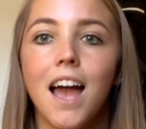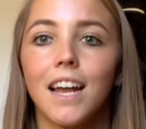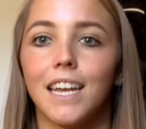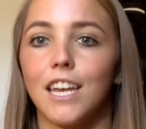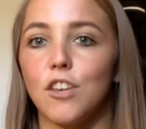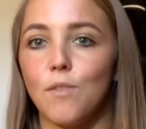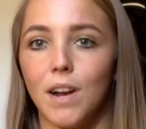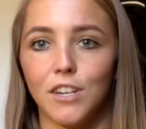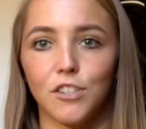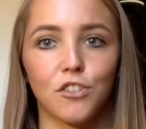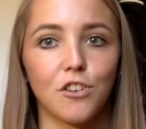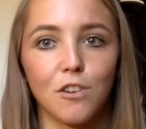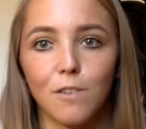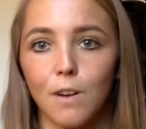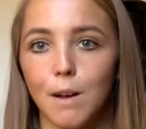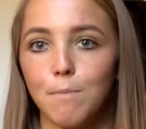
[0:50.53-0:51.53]
can you ask
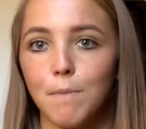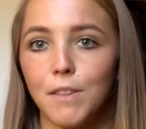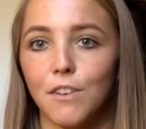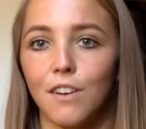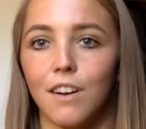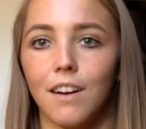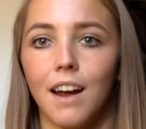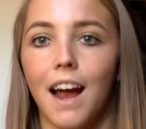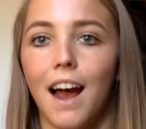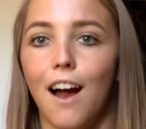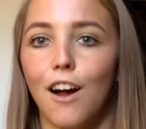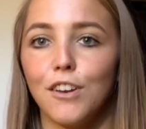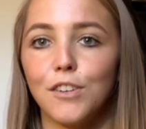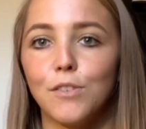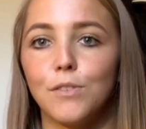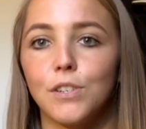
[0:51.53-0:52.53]
your grandmother how
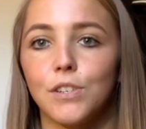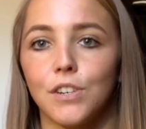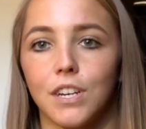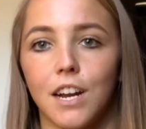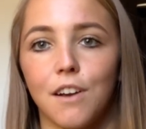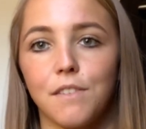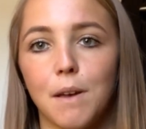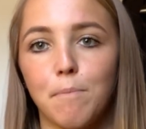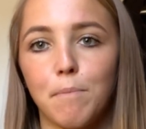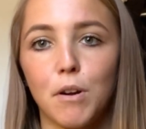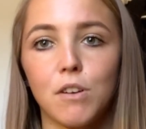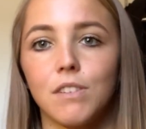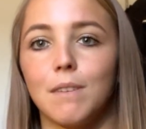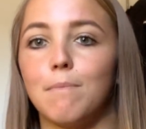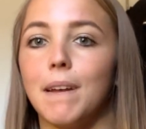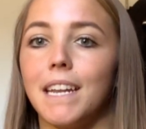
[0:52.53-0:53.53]
you took care of that
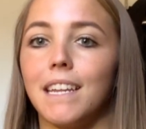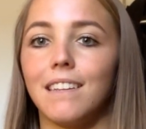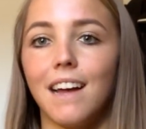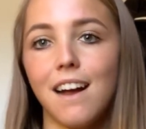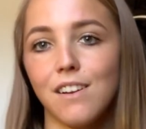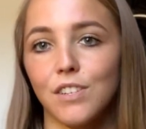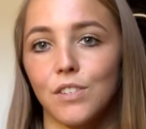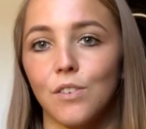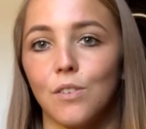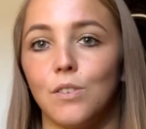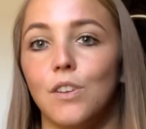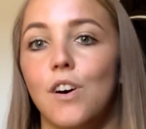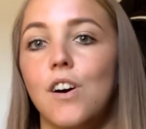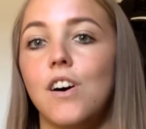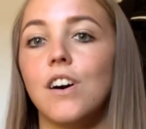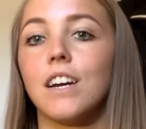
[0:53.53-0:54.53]
purse and made it last so
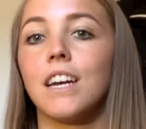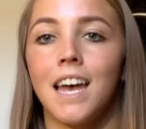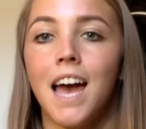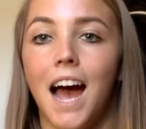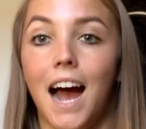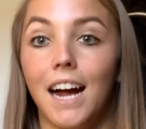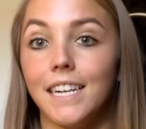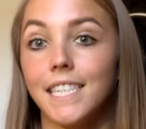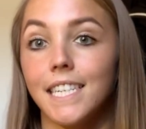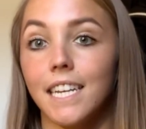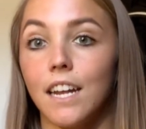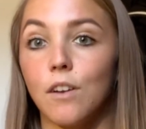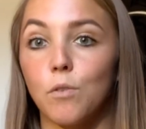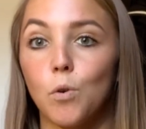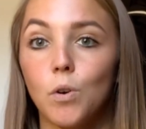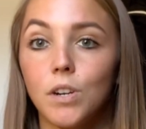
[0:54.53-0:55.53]
long? I said,
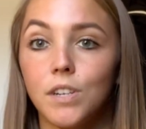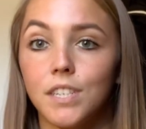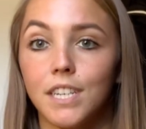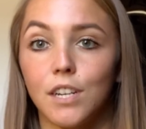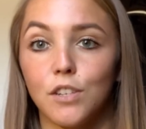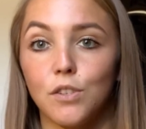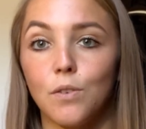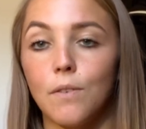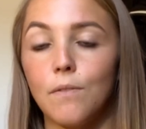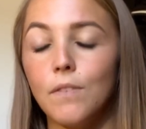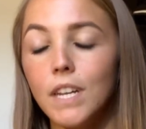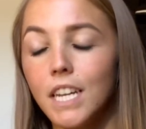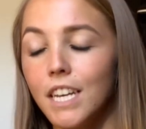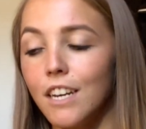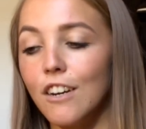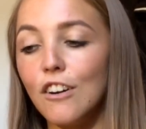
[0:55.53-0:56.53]
of course, and I'll do a
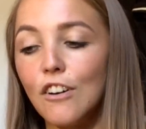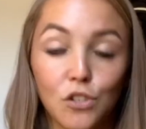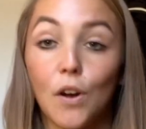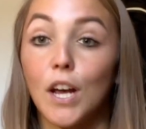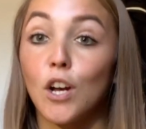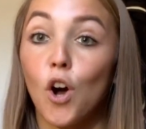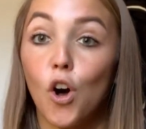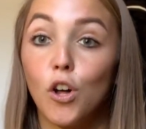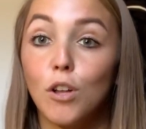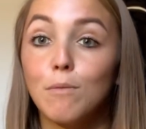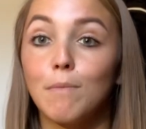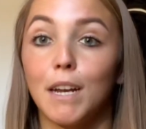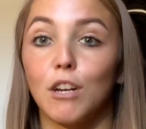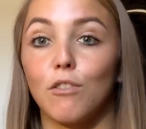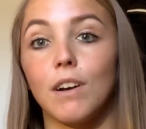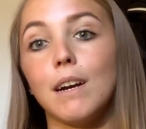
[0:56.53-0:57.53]
video. So I called
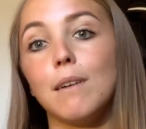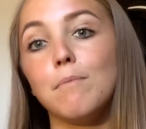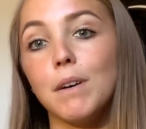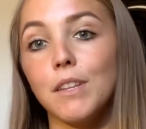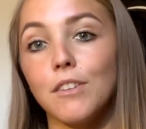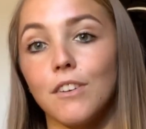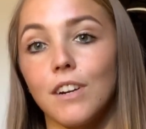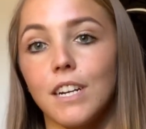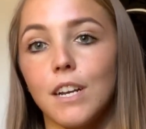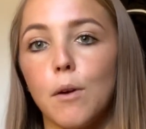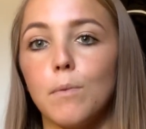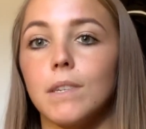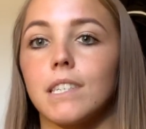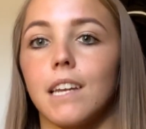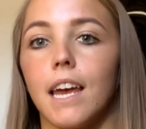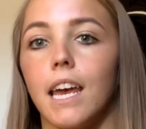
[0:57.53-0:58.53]
my grandmother and I
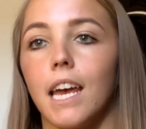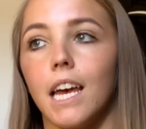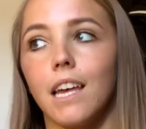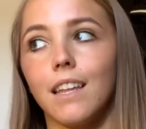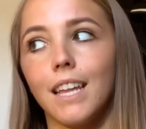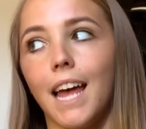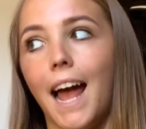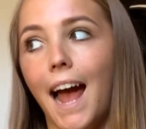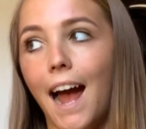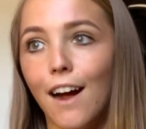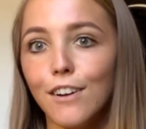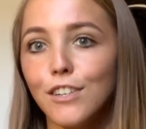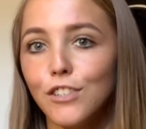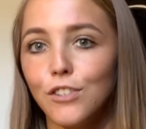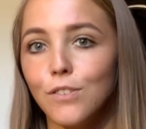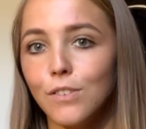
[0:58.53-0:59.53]
was like, what
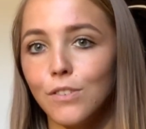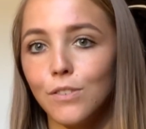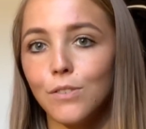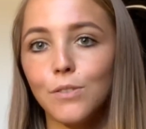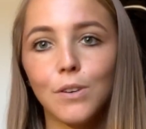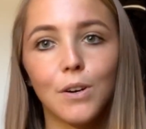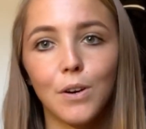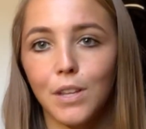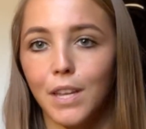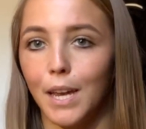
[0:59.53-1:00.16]
did you